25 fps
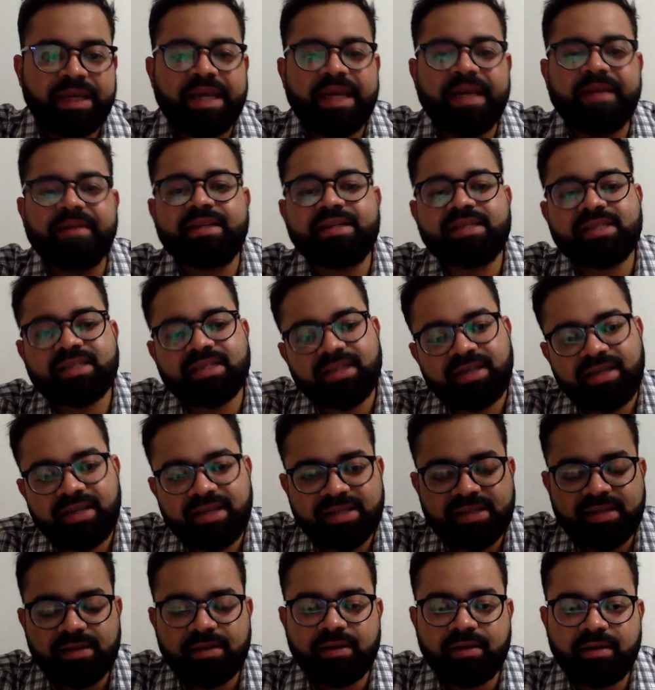It is still
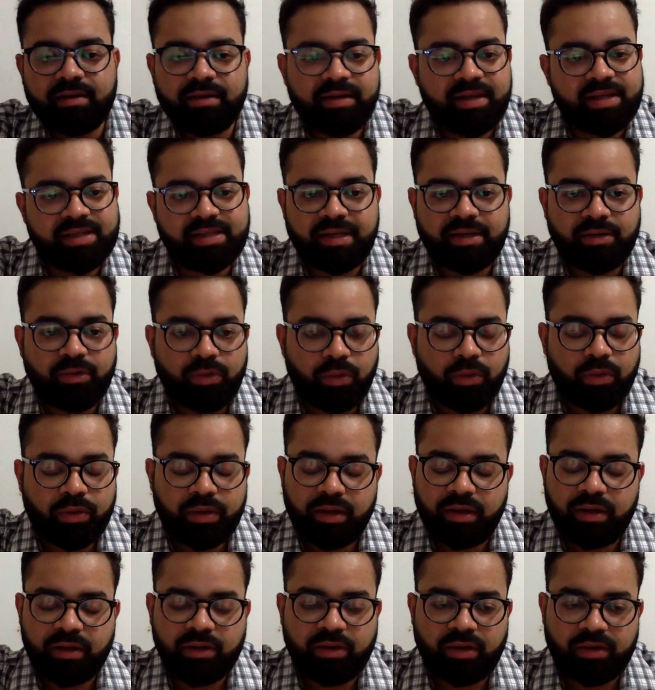is an
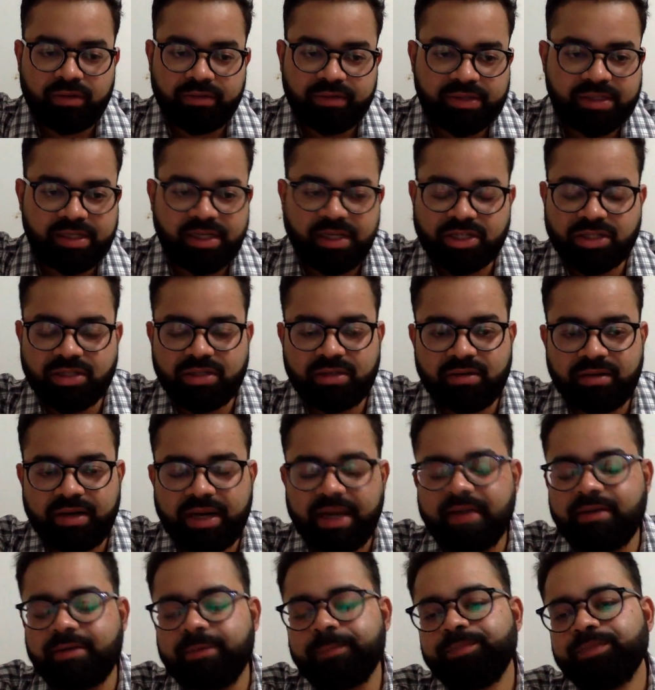oral conversation,
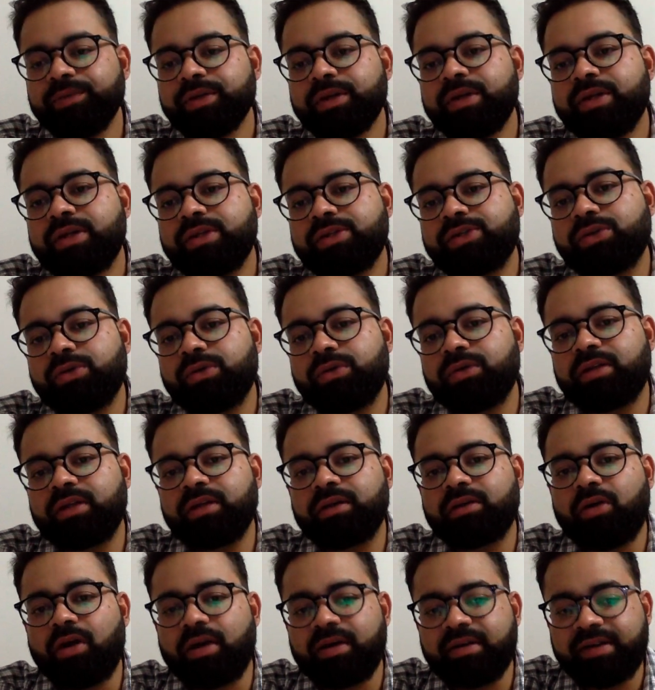right? So
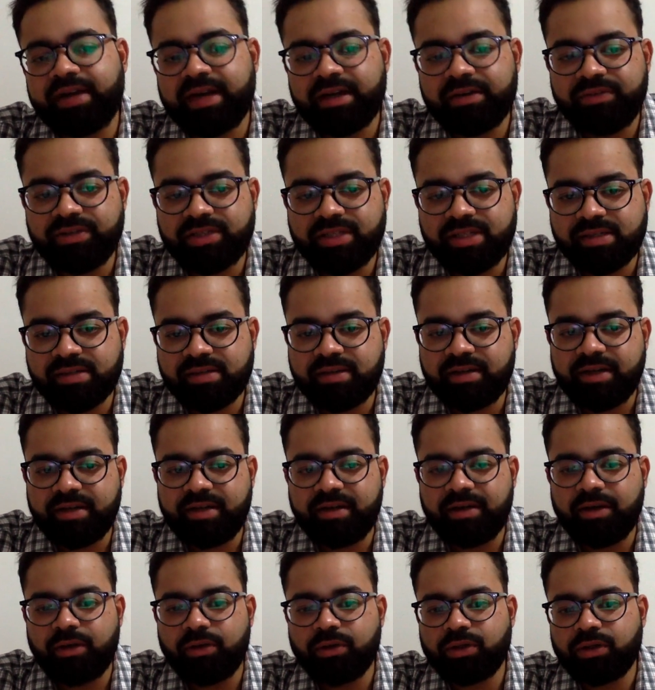the contract which is
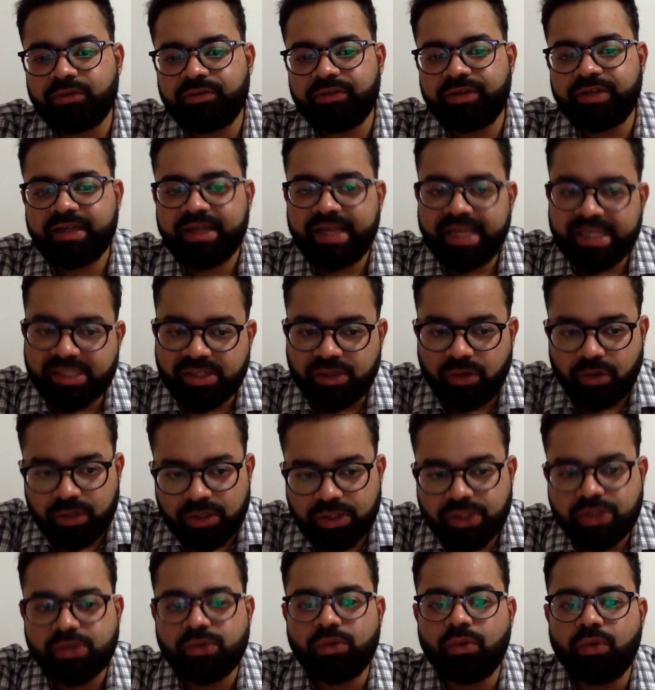created out of it is
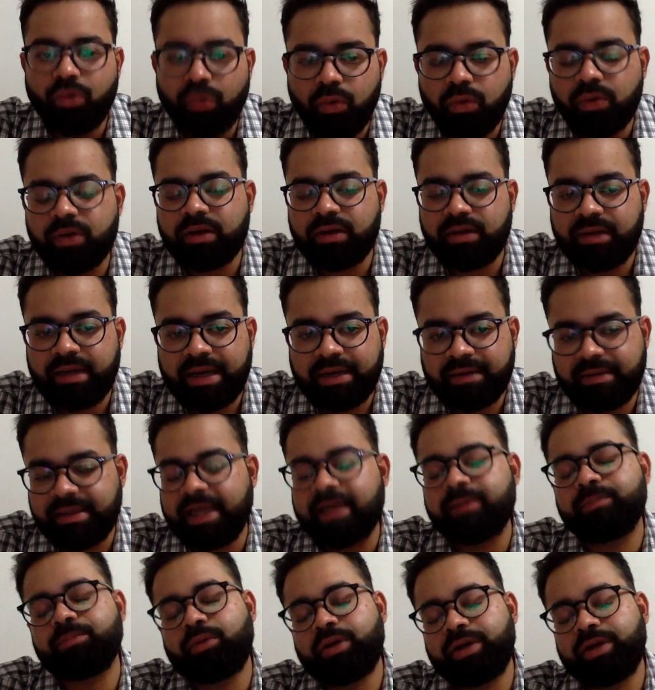also oral at
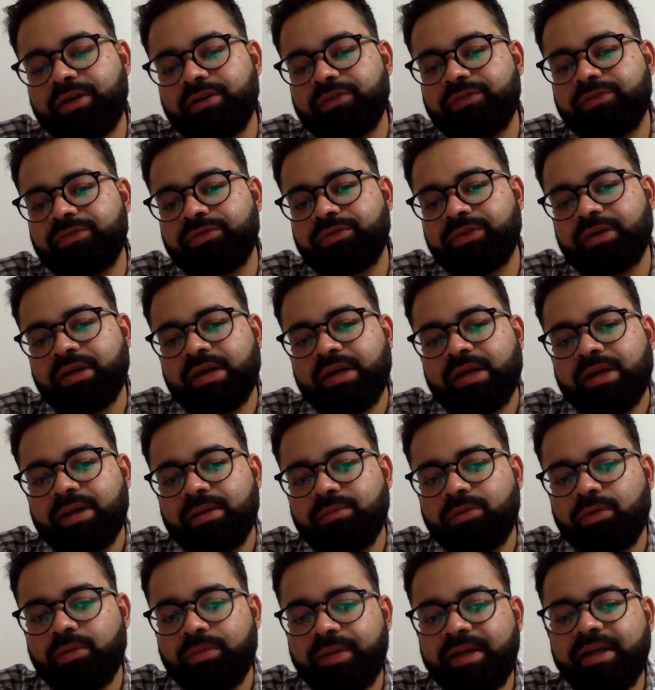that of
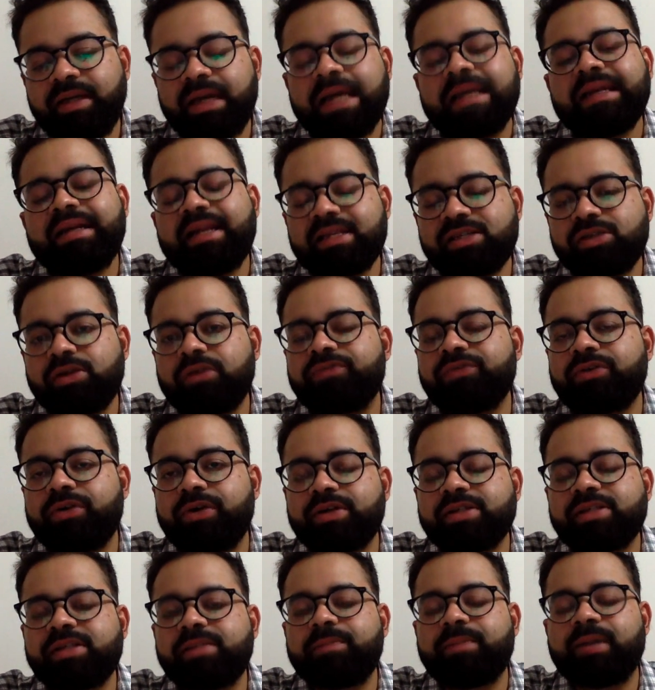moment, unless of
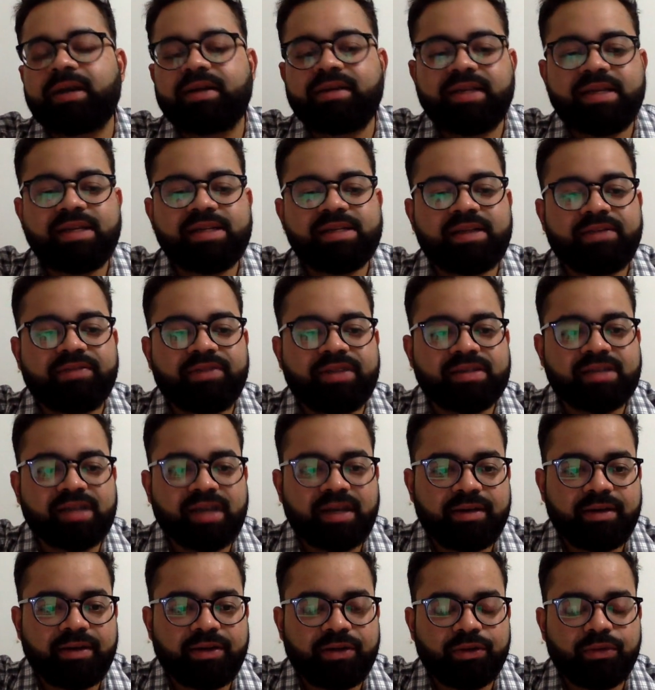course the parties have
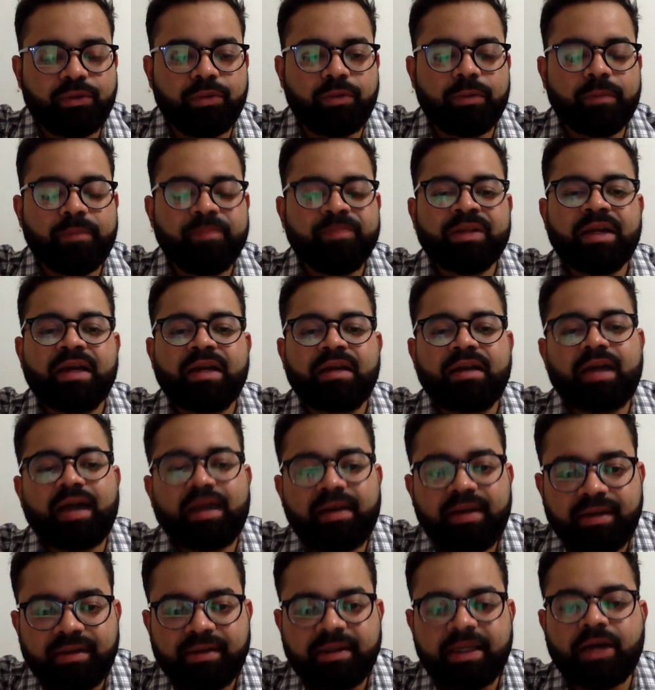decided to cull
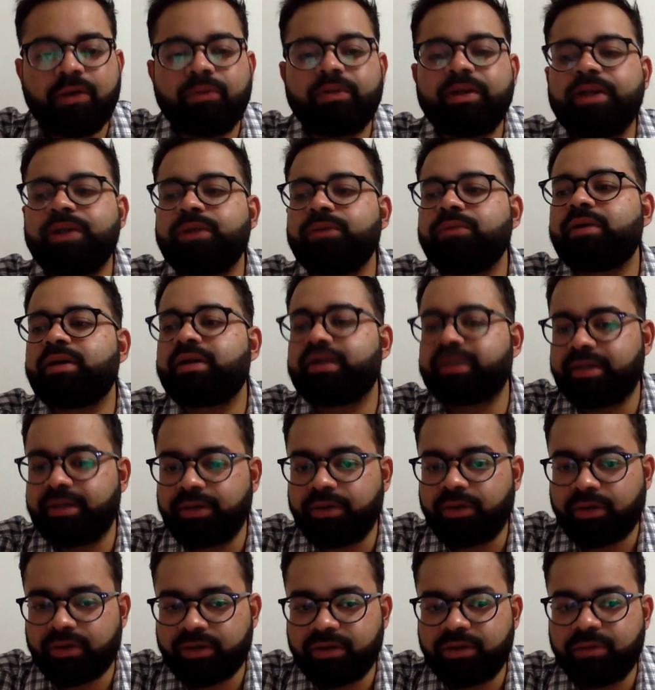it down into a written
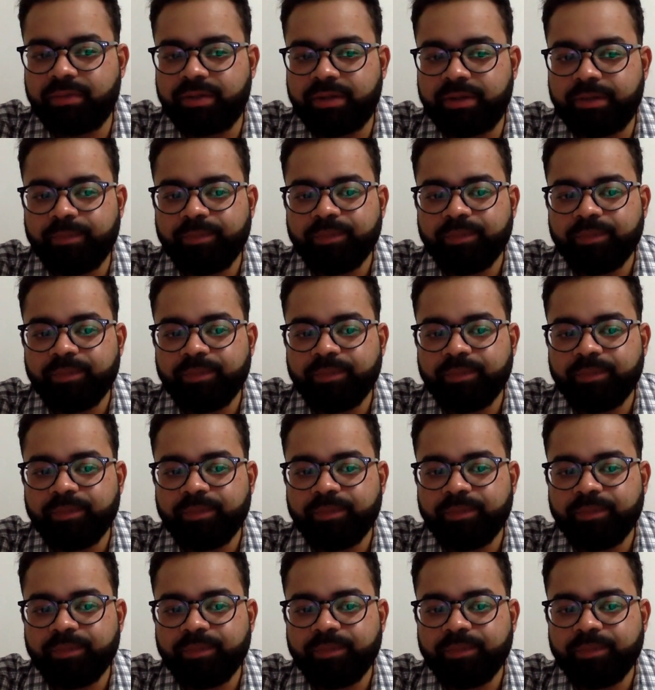document.